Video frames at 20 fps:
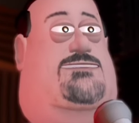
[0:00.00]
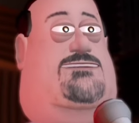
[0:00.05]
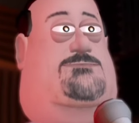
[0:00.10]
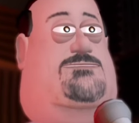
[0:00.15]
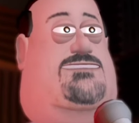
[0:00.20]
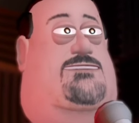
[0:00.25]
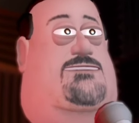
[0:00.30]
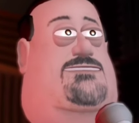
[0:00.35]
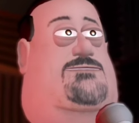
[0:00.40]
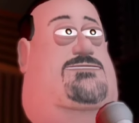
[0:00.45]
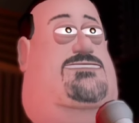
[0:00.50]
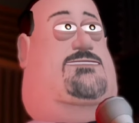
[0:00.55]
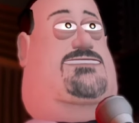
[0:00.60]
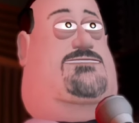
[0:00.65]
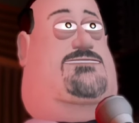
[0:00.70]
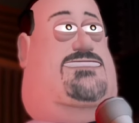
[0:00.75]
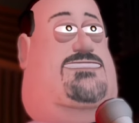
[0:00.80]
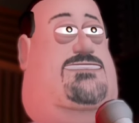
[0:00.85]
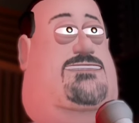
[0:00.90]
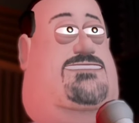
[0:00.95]
I really, really
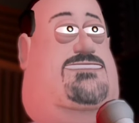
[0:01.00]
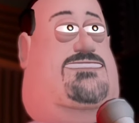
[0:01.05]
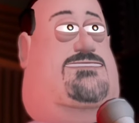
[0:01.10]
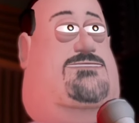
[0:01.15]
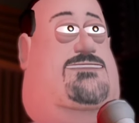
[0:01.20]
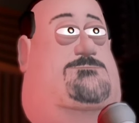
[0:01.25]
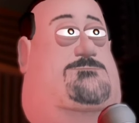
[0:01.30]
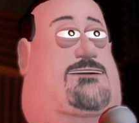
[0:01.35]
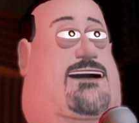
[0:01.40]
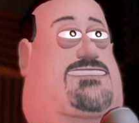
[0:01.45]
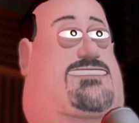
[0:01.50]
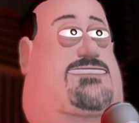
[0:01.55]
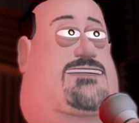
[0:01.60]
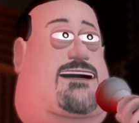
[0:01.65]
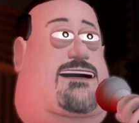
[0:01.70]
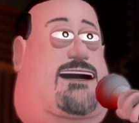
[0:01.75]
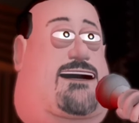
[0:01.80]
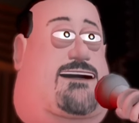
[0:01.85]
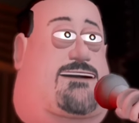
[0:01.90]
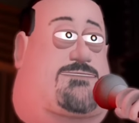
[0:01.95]
do. I need that
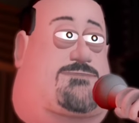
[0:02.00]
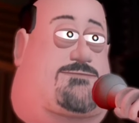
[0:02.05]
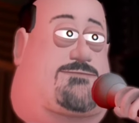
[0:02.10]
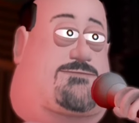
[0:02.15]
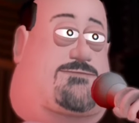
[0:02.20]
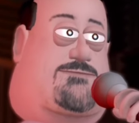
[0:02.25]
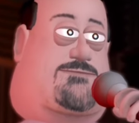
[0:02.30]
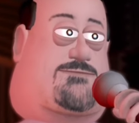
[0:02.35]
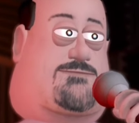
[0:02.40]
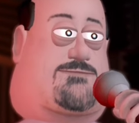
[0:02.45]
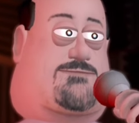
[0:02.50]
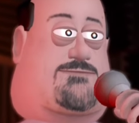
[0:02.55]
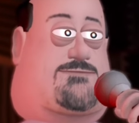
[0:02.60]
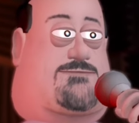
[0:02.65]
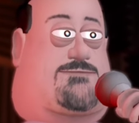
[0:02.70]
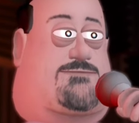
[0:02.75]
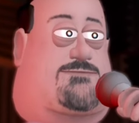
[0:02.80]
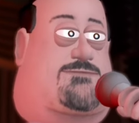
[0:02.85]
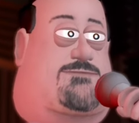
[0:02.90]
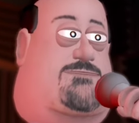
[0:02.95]
money.
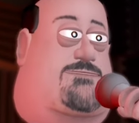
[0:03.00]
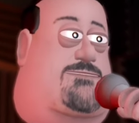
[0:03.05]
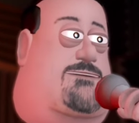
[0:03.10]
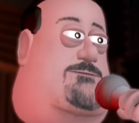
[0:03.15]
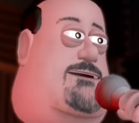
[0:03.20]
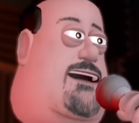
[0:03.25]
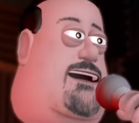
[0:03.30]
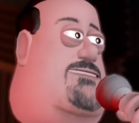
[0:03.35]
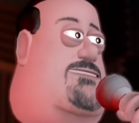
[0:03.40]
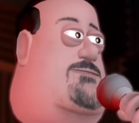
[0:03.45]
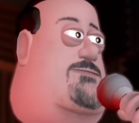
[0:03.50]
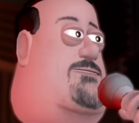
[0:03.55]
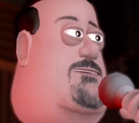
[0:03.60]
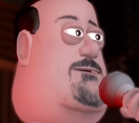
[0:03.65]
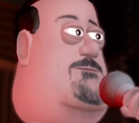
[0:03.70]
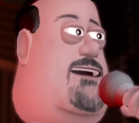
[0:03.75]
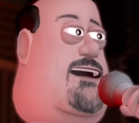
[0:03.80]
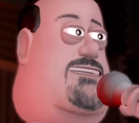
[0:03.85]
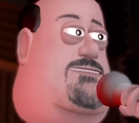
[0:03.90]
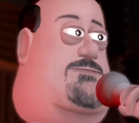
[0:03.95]
I,
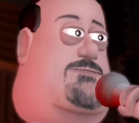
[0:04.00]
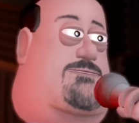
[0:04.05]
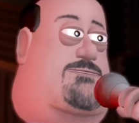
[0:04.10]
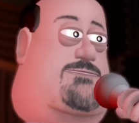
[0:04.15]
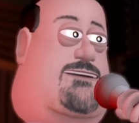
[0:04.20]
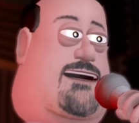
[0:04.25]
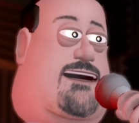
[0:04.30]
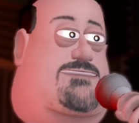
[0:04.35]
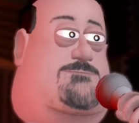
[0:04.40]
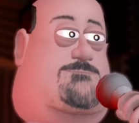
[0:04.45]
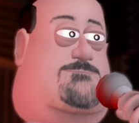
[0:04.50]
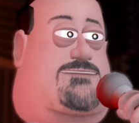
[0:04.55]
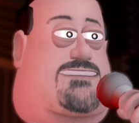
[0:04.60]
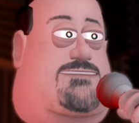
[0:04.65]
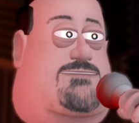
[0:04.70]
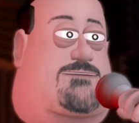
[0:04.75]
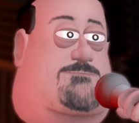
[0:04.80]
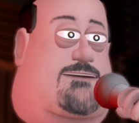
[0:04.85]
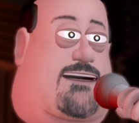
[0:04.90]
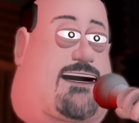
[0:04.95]
I really
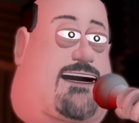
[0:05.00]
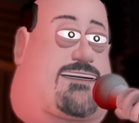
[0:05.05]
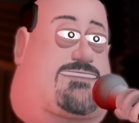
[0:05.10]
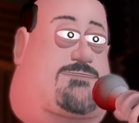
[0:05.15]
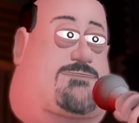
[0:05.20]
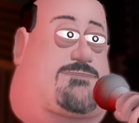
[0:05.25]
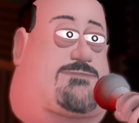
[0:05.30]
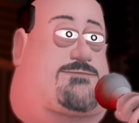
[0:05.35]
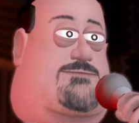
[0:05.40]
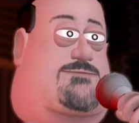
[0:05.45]
need that money.